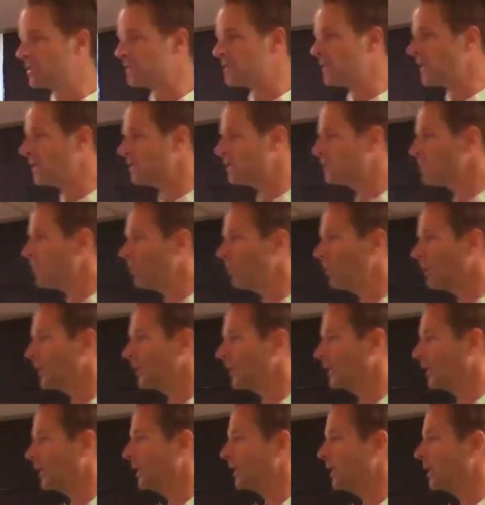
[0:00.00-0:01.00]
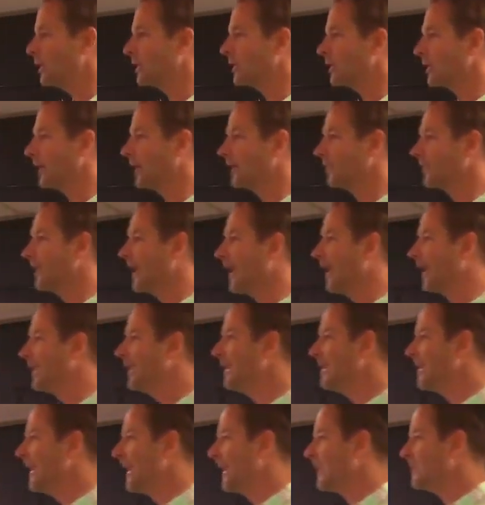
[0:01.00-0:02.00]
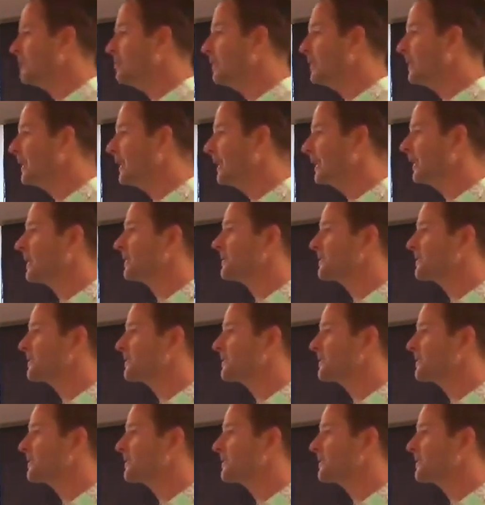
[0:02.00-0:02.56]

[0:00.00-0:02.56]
it's not totally going to look like that at the beginning.